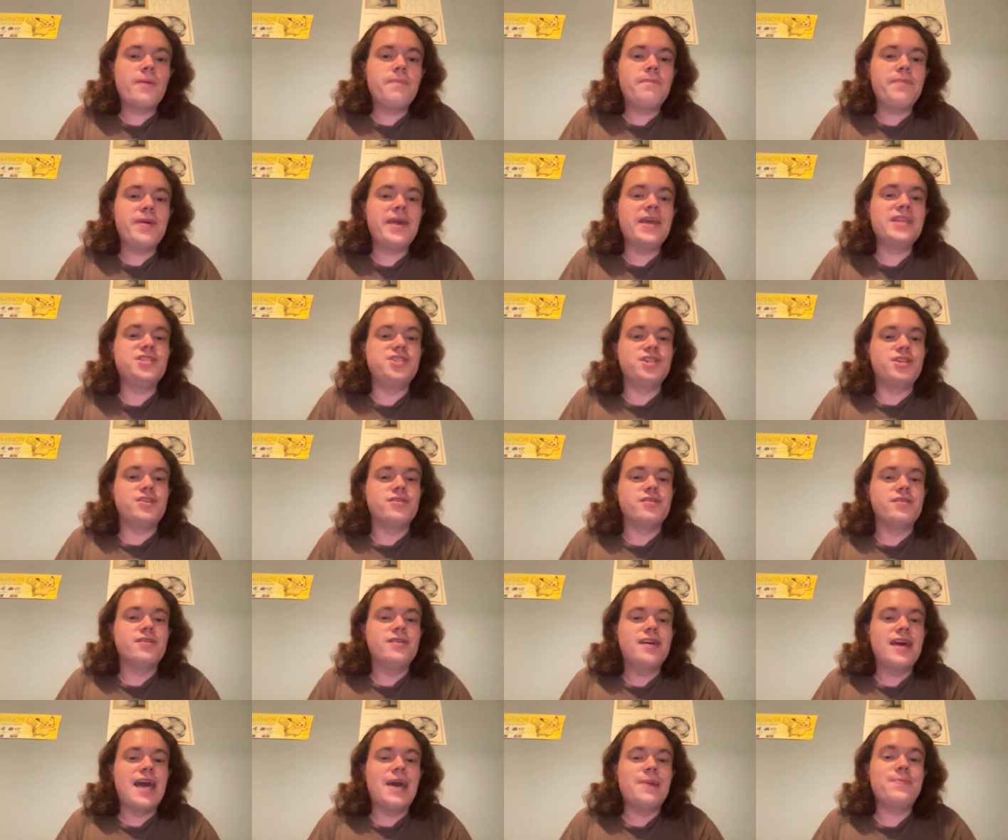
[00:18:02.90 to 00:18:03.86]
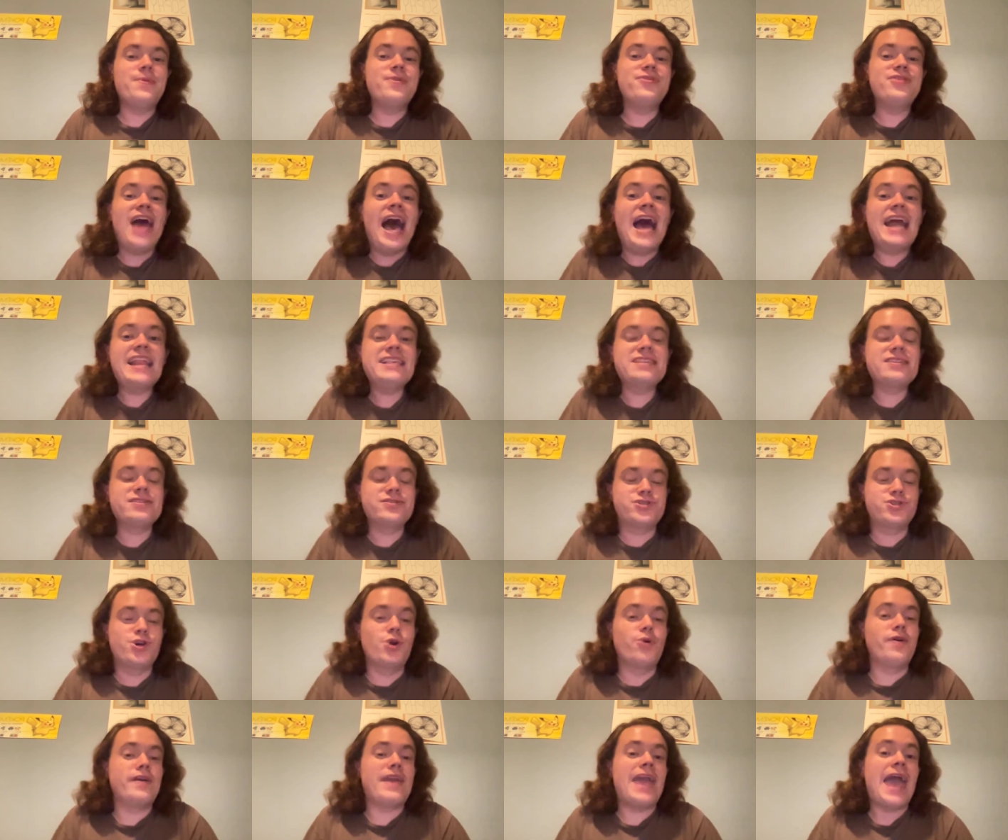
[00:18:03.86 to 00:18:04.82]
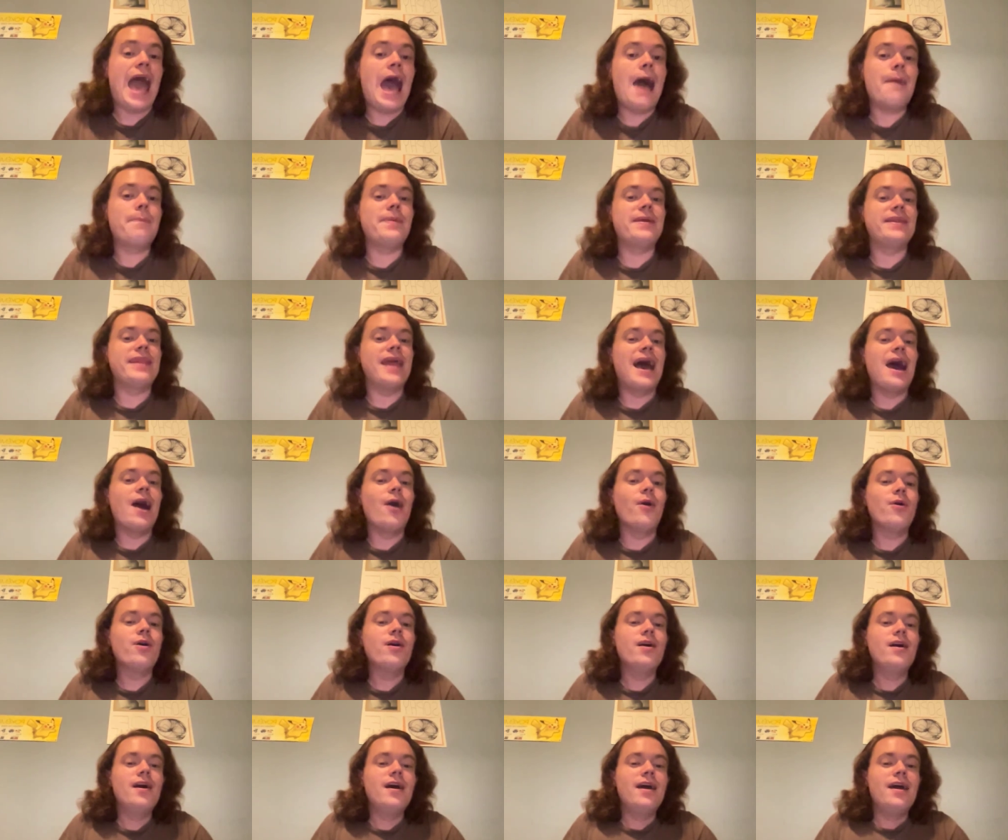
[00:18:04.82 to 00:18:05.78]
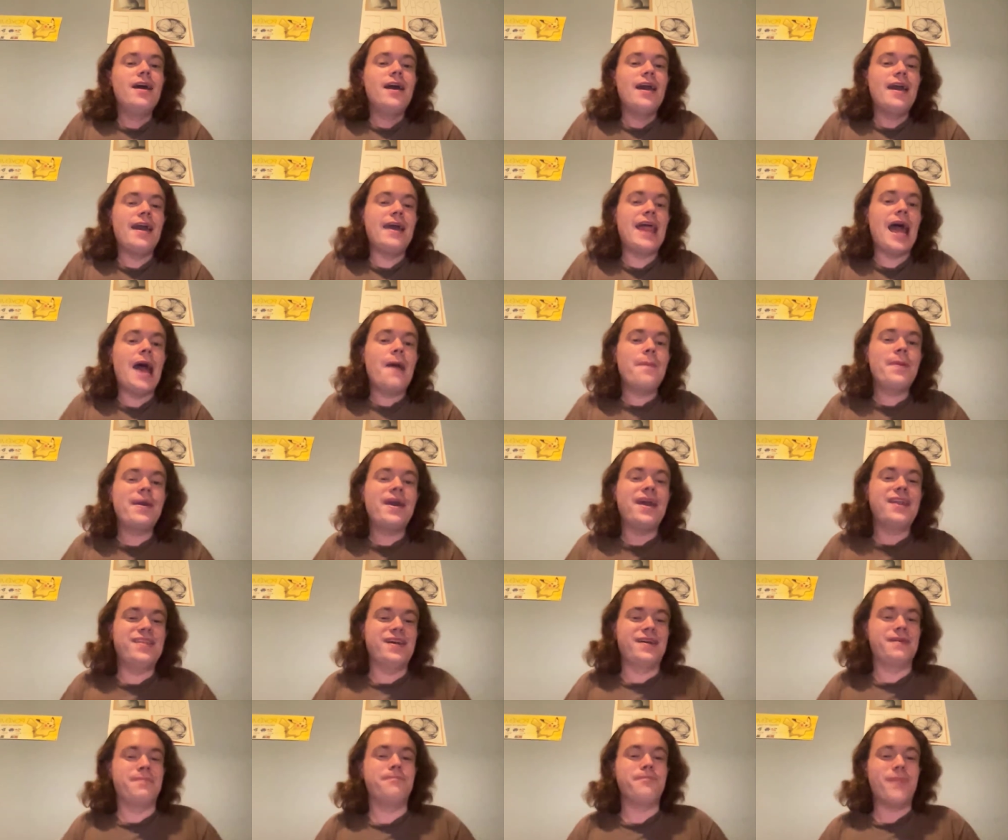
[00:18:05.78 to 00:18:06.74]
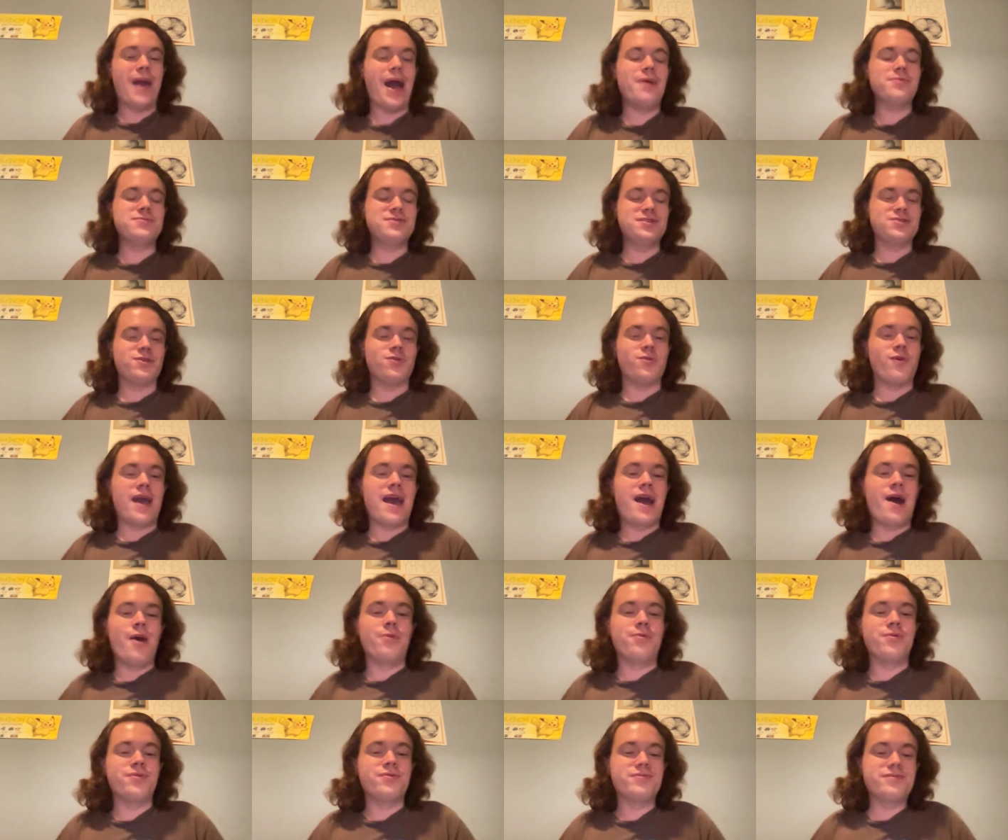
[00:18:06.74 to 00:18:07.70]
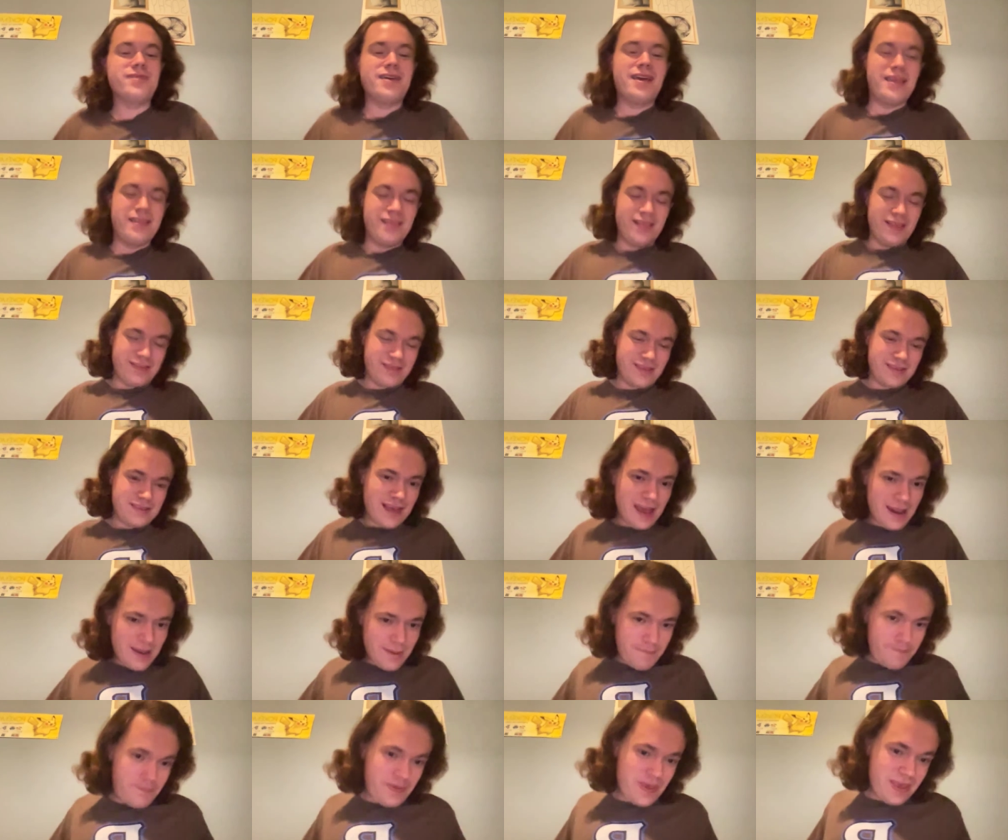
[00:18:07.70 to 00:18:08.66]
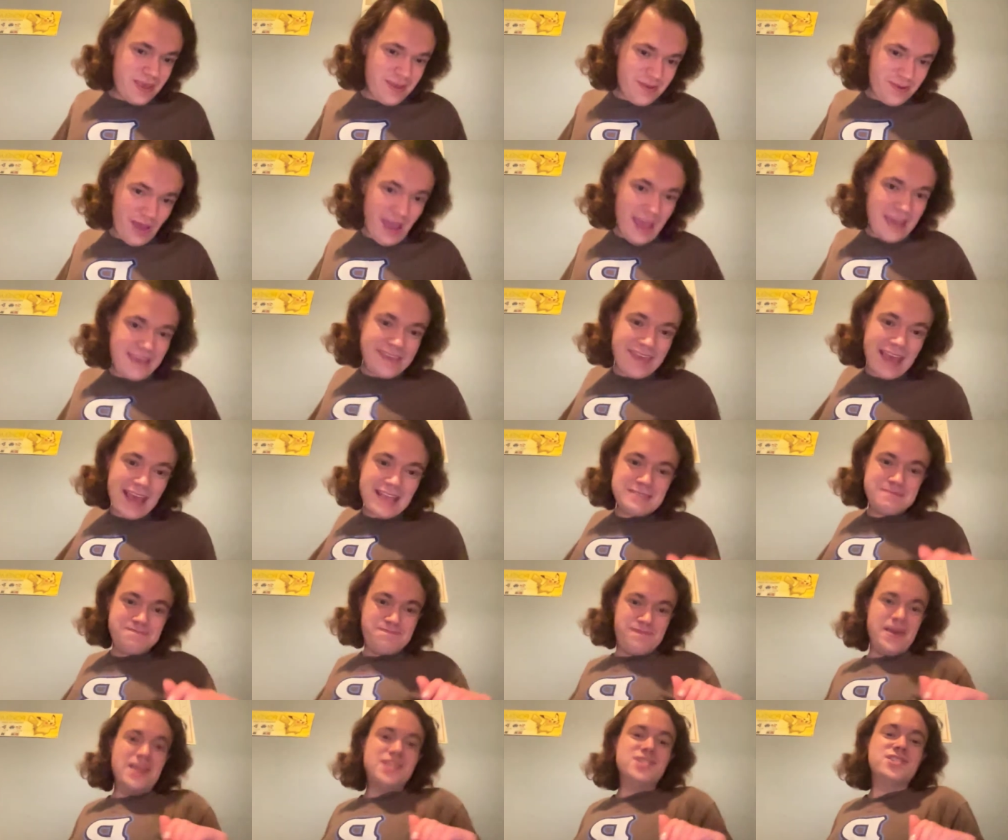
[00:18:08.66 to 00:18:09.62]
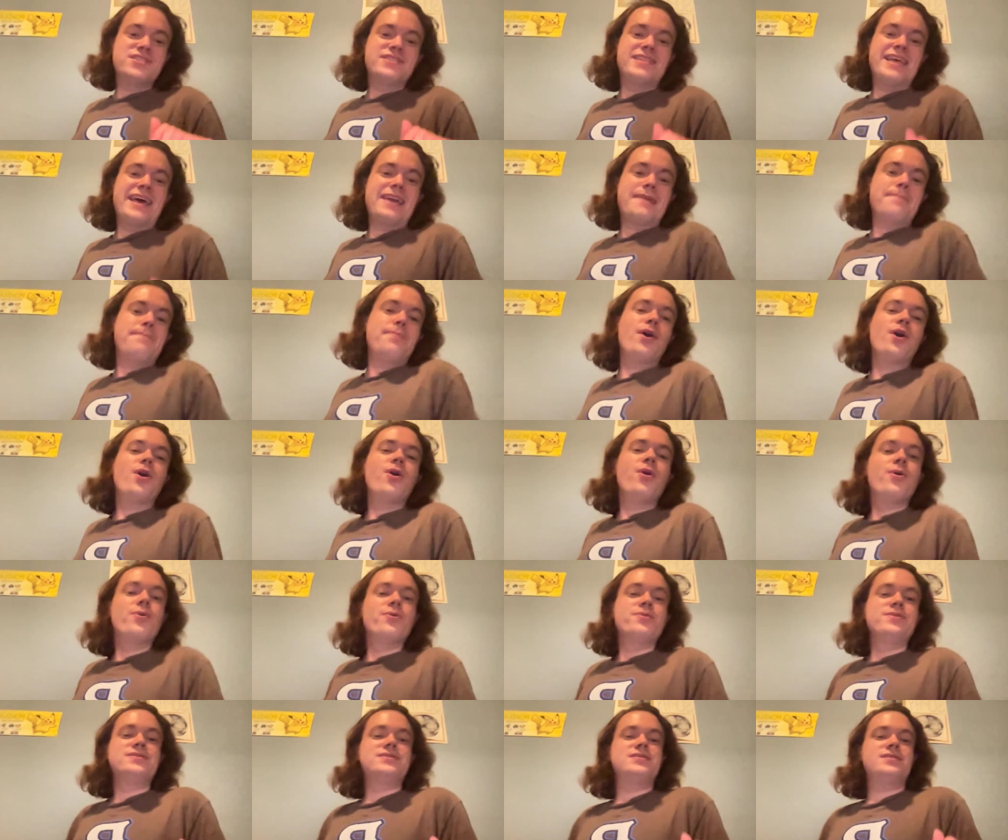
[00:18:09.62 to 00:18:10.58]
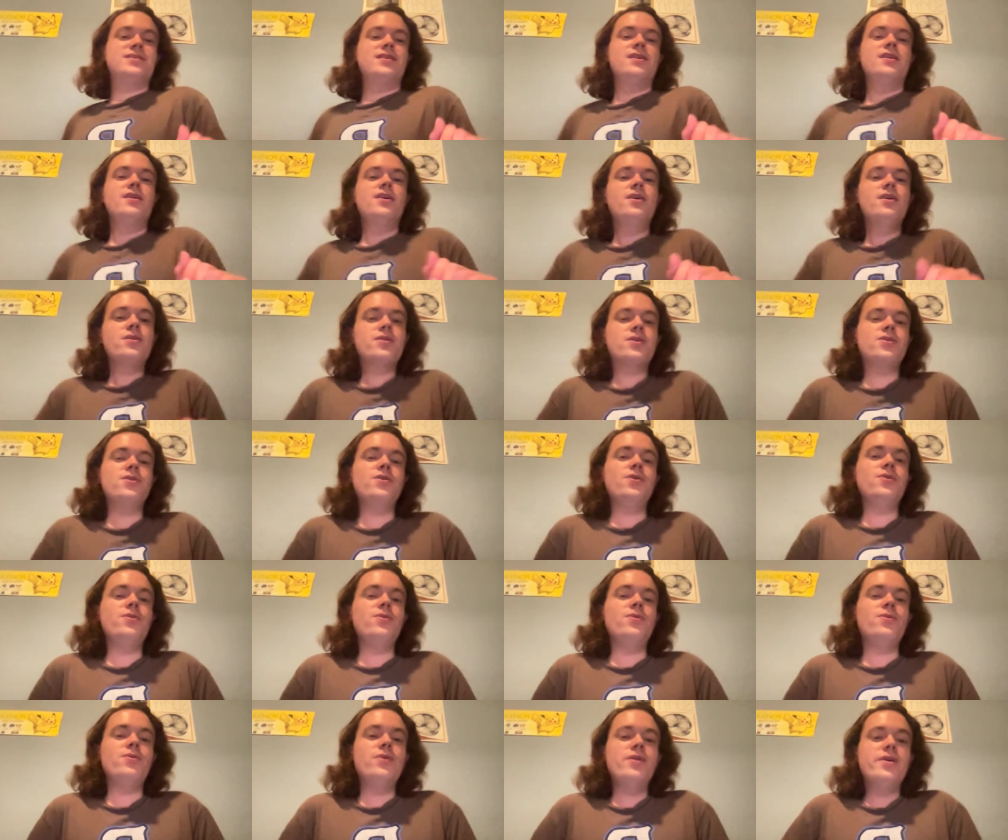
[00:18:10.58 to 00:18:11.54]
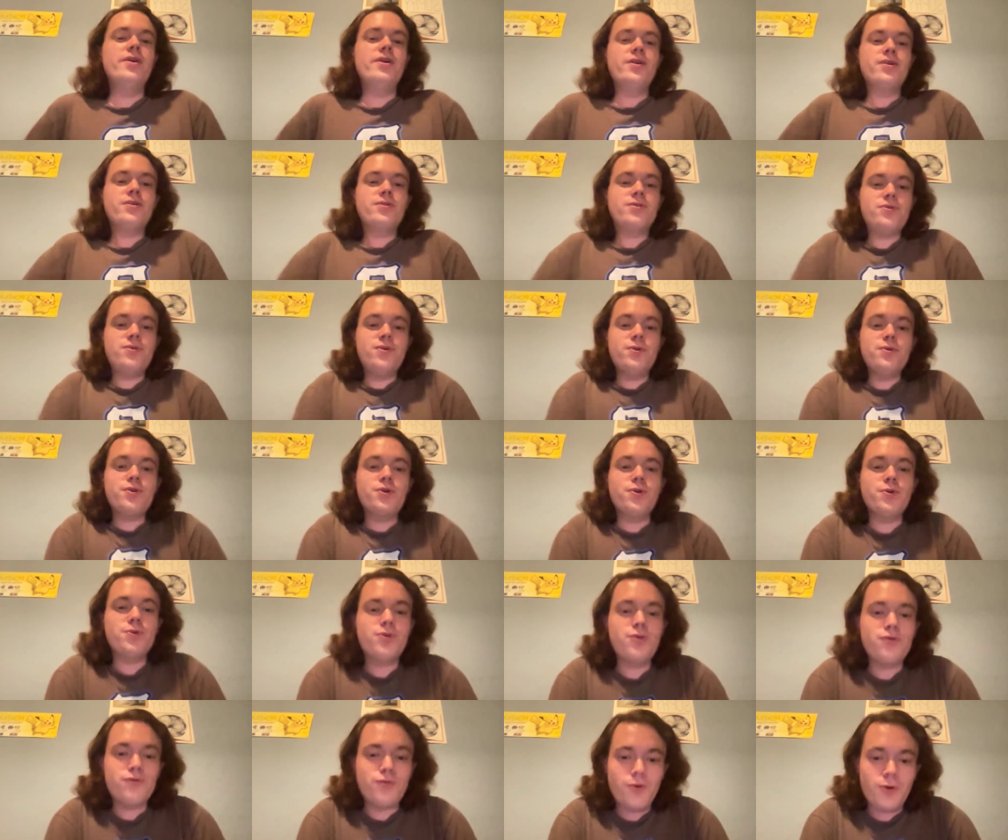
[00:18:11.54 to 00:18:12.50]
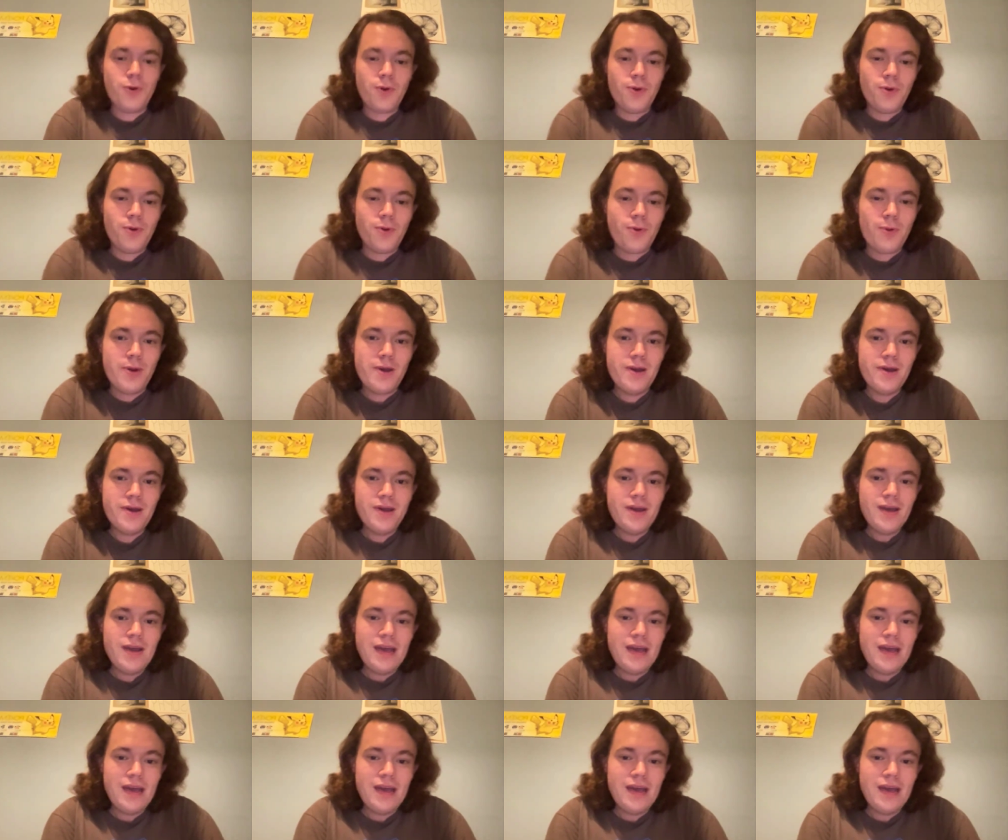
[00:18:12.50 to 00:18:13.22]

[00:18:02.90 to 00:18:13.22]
a pigeon. And with that, he's controlling Happy now. And Happy kind of like bounces around in this kind of, I guess, pigeon-like pose. Coo, coo, coo, coo, roo.